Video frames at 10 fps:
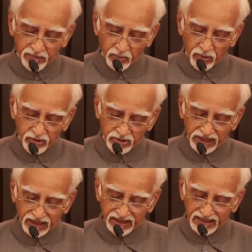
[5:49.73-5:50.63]

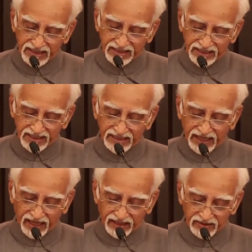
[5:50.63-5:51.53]
producing the
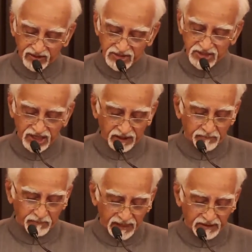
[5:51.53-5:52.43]

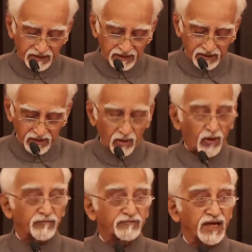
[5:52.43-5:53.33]
characteristic pattern
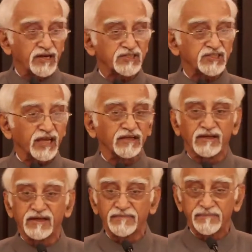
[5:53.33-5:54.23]
of their cycle.